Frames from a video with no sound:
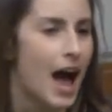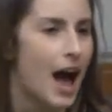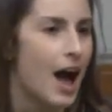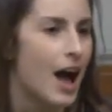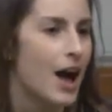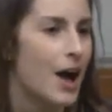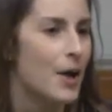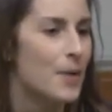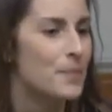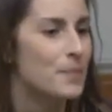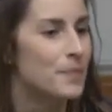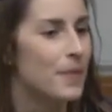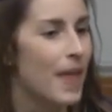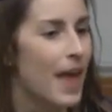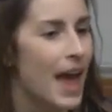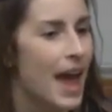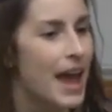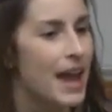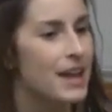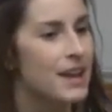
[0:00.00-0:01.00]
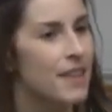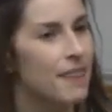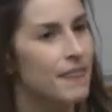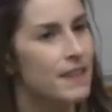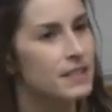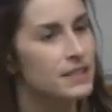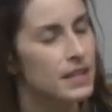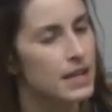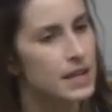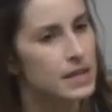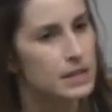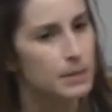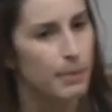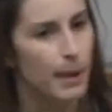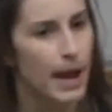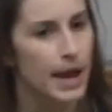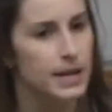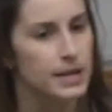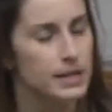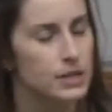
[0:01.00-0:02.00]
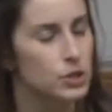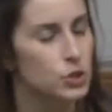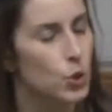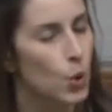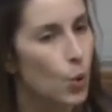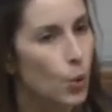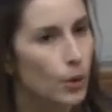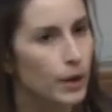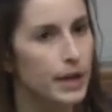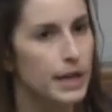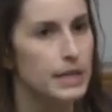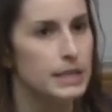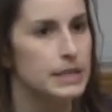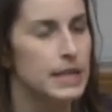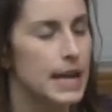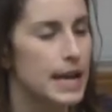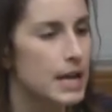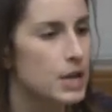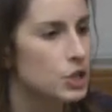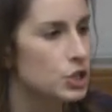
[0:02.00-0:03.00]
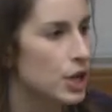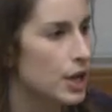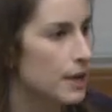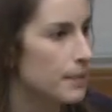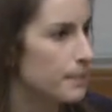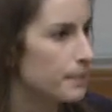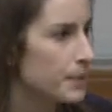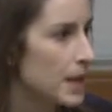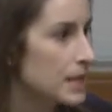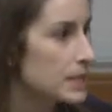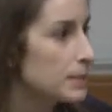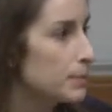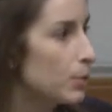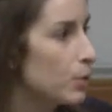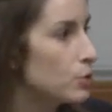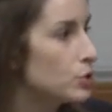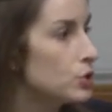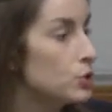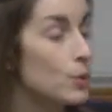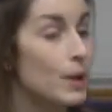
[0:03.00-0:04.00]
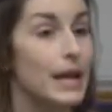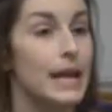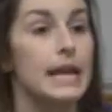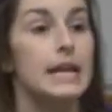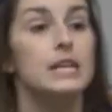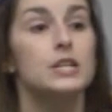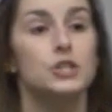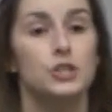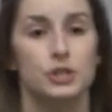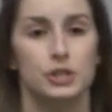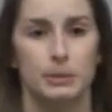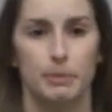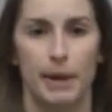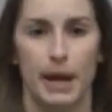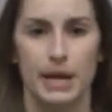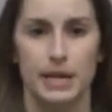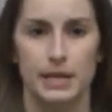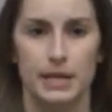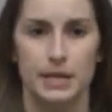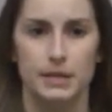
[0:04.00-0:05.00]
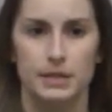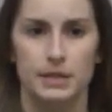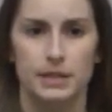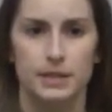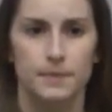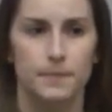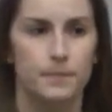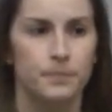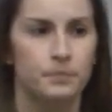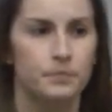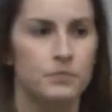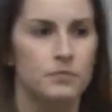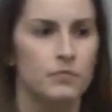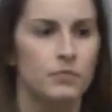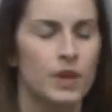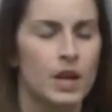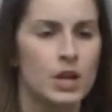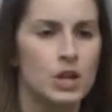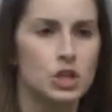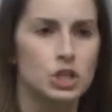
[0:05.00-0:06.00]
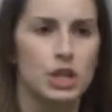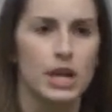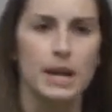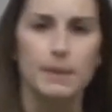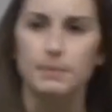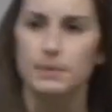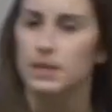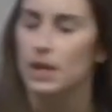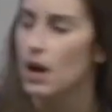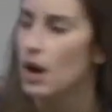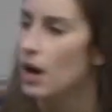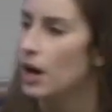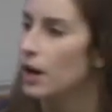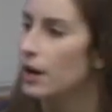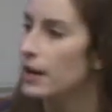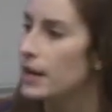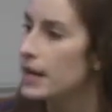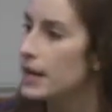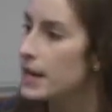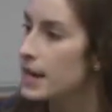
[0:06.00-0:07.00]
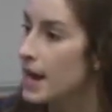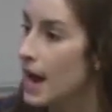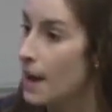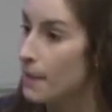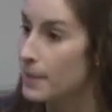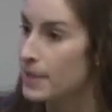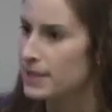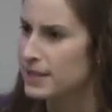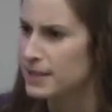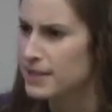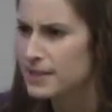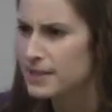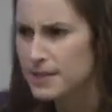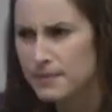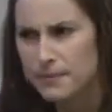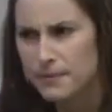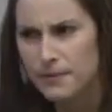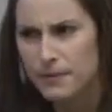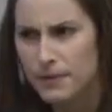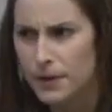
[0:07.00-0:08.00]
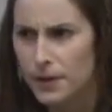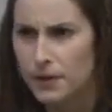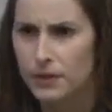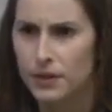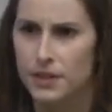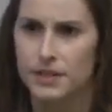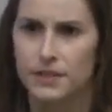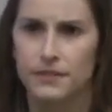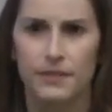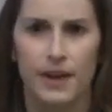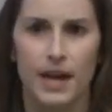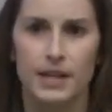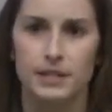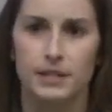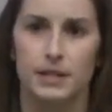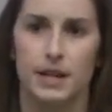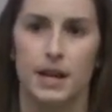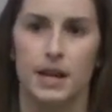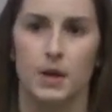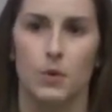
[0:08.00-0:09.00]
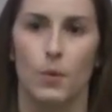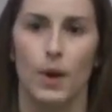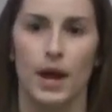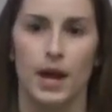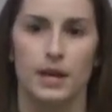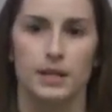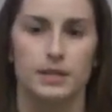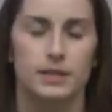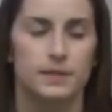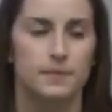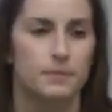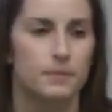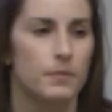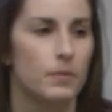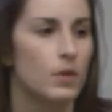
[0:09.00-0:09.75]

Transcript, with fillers: Um, and this independence orientation, as opposed to interdependence, shapes our eating habits in some really fascinating ways.